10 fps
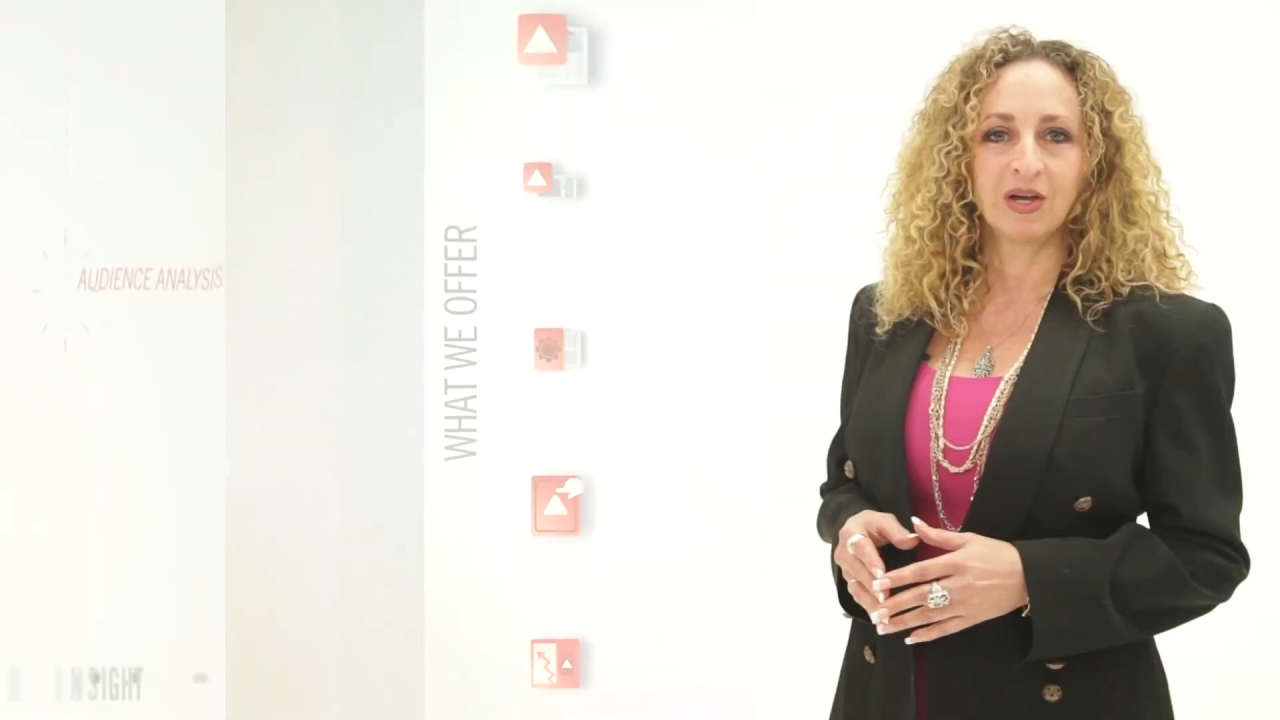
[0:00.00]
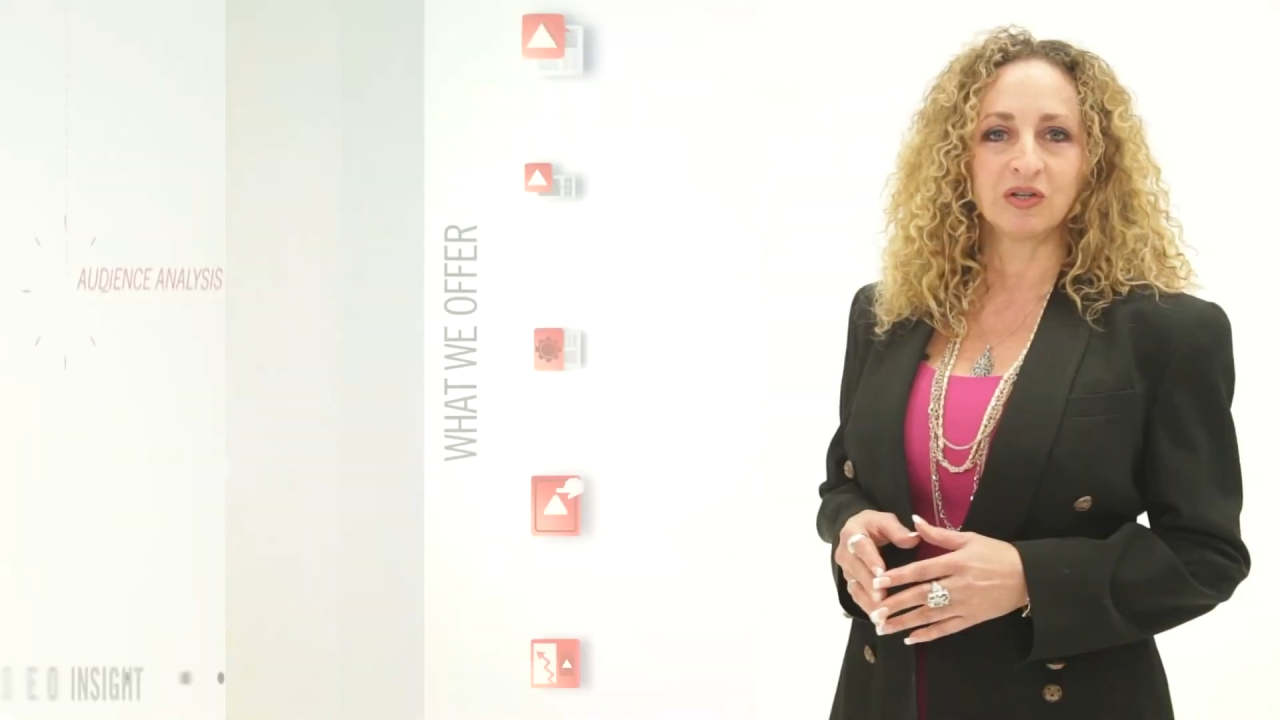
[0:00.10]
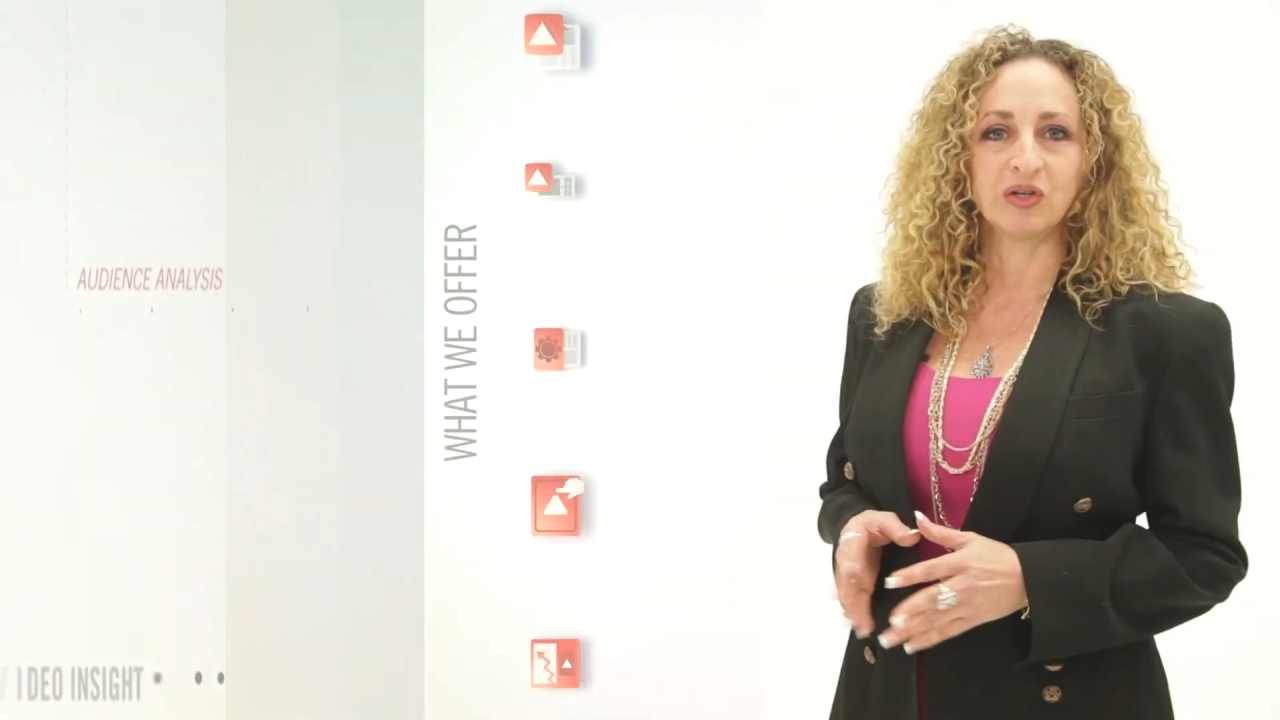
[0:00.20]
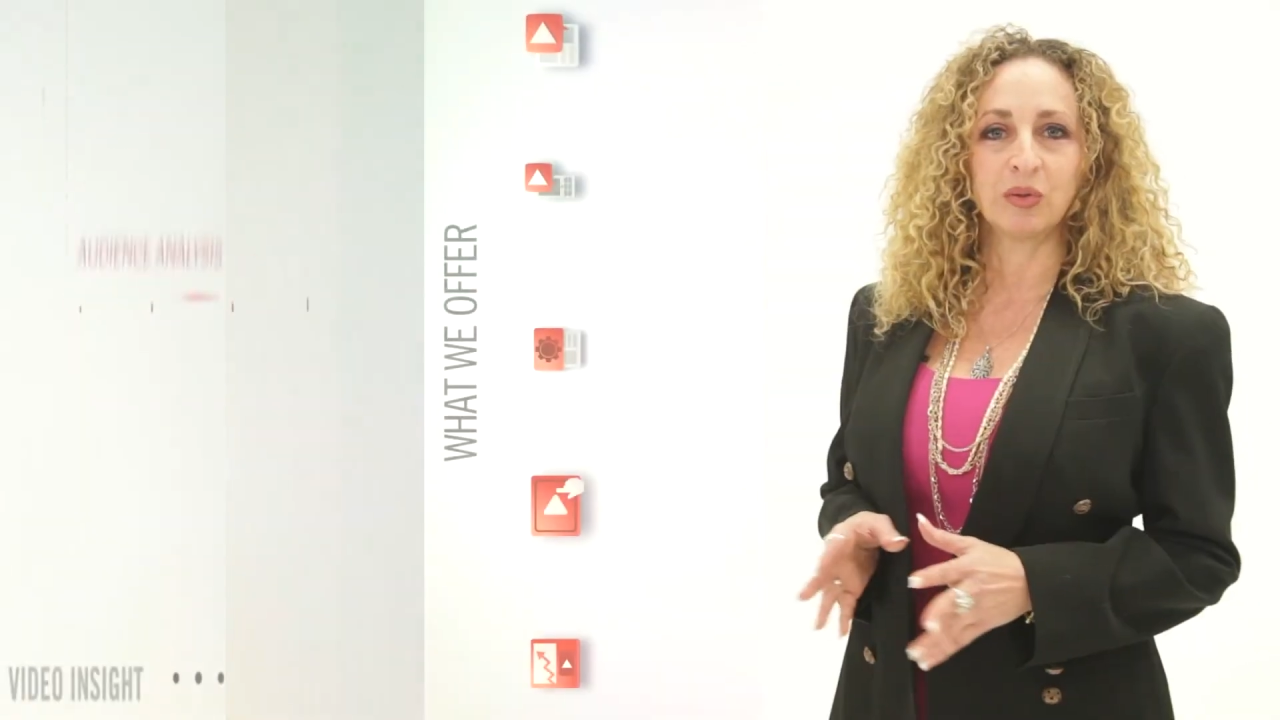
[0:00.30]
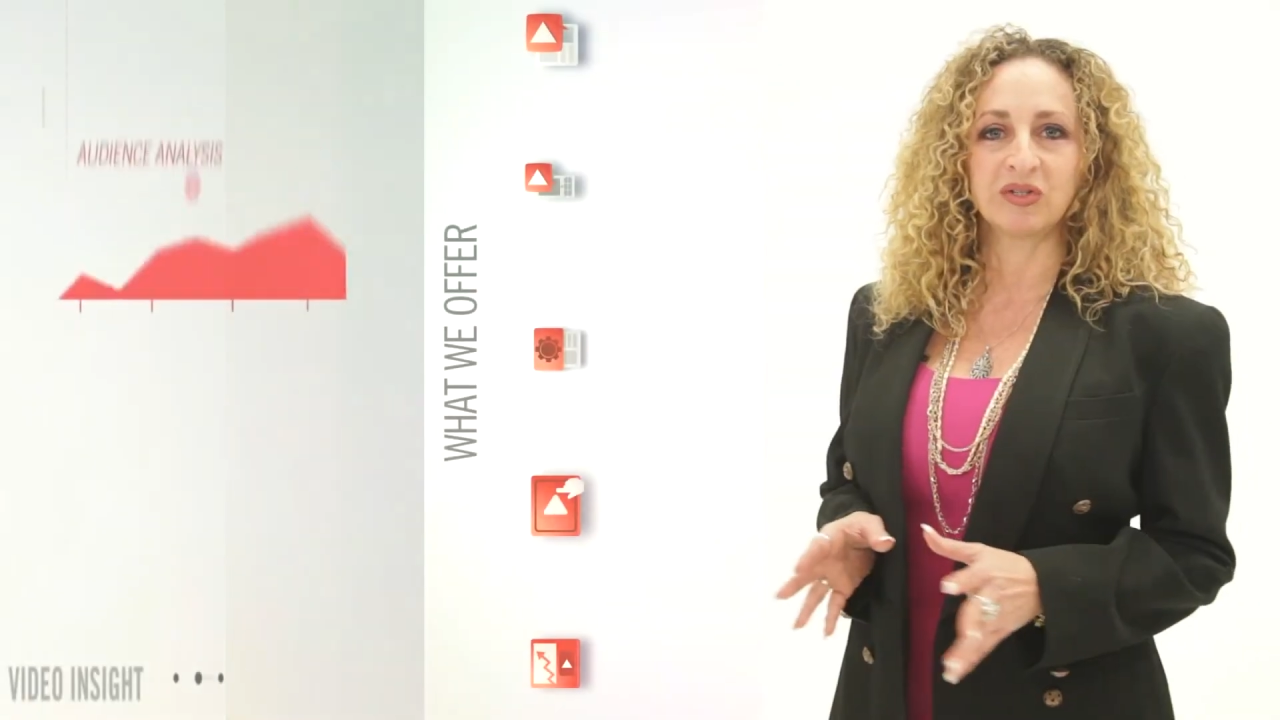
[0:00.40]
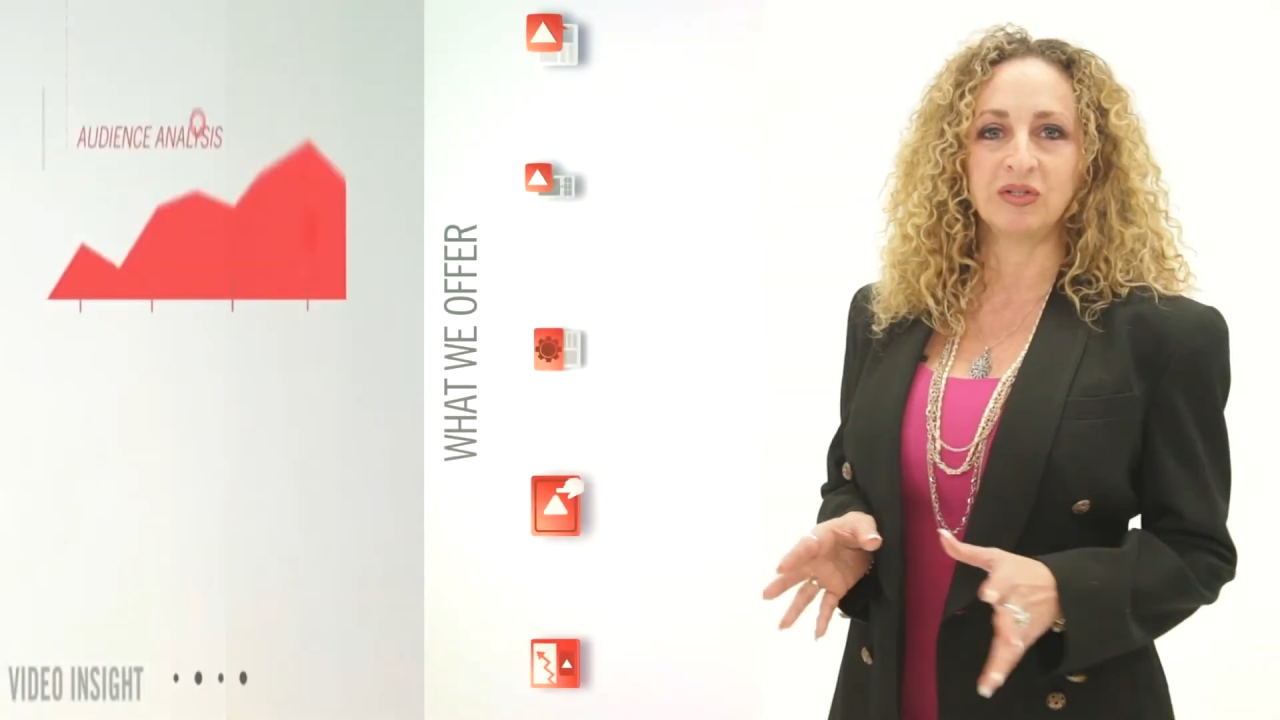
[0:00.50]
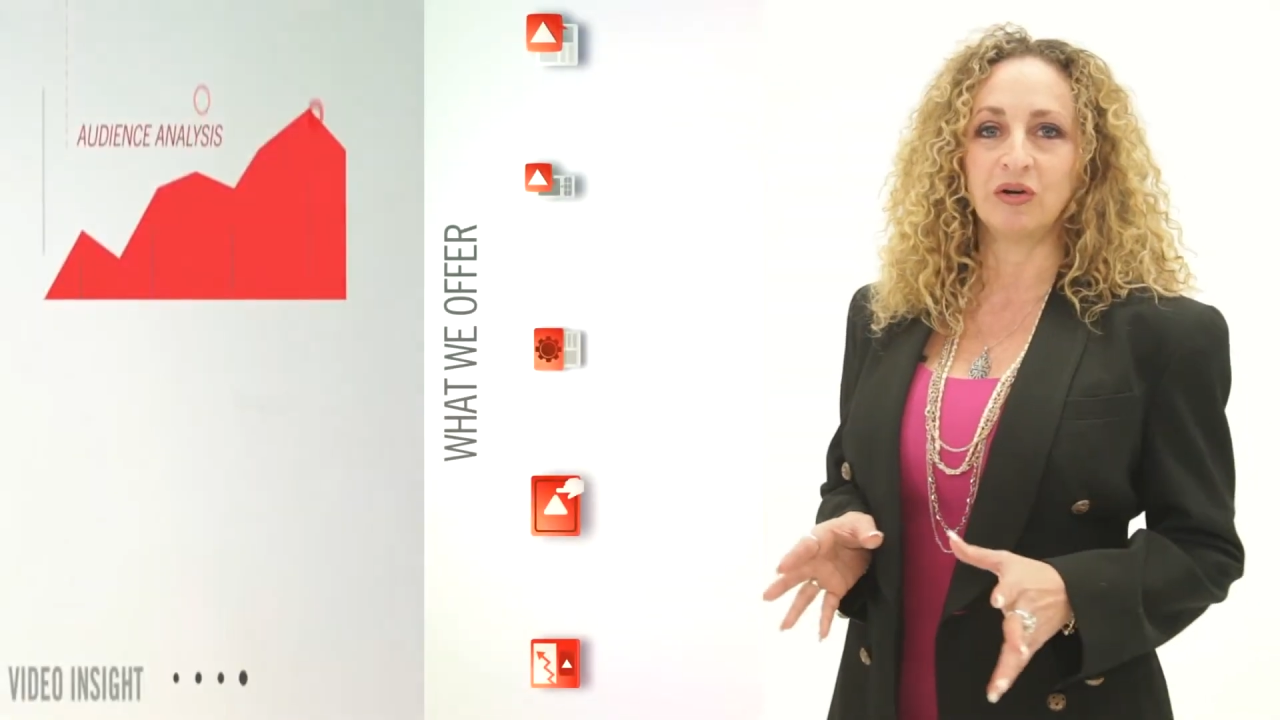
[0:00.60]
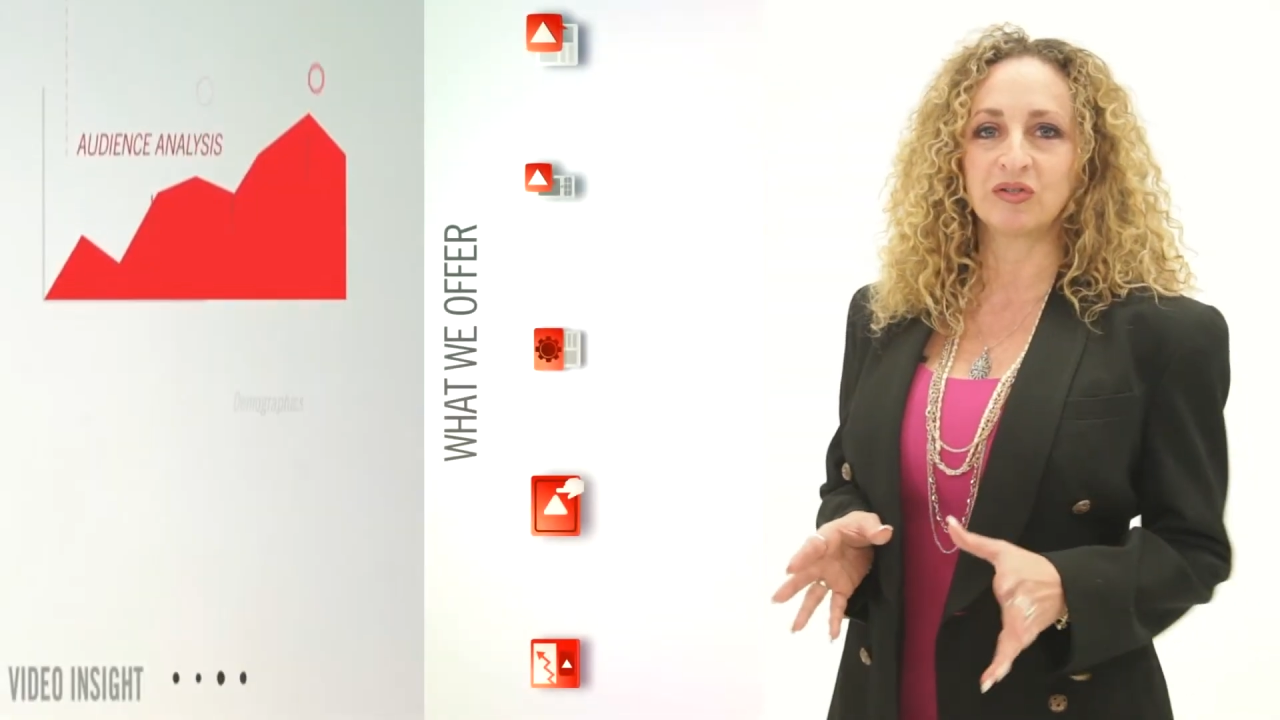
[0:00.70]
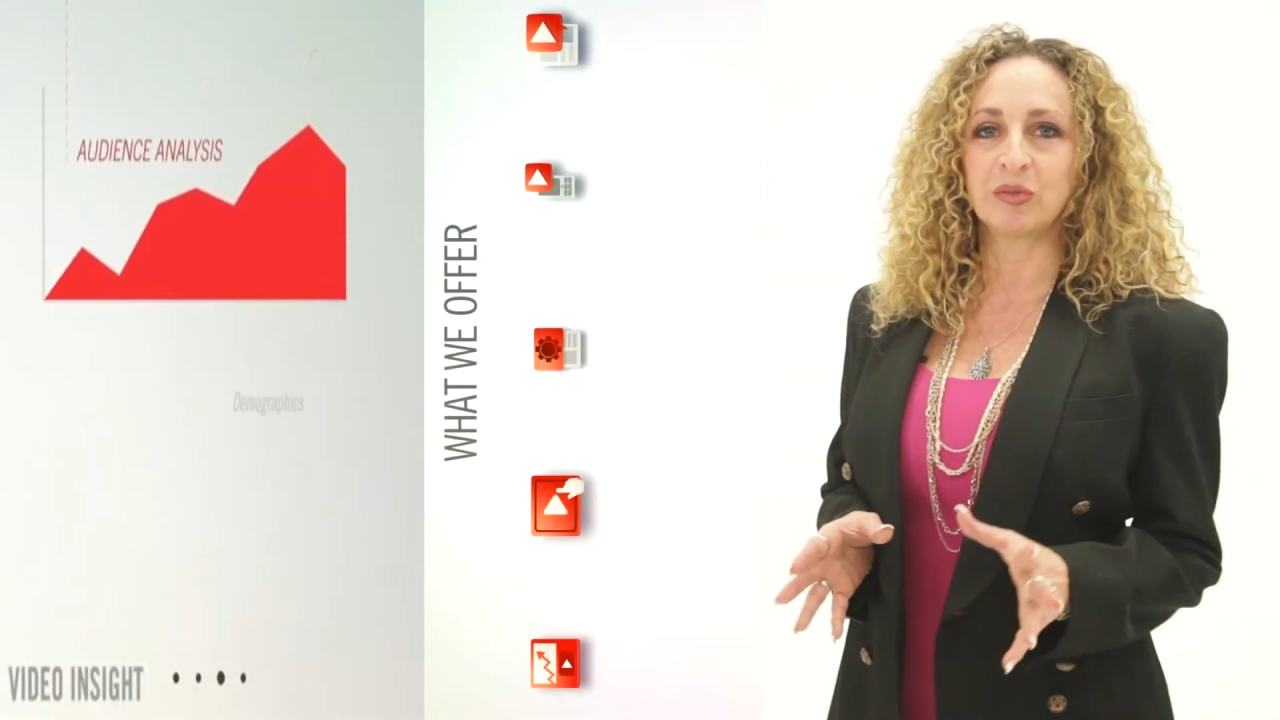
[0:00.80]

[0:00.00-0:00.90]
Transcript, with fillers: So it's no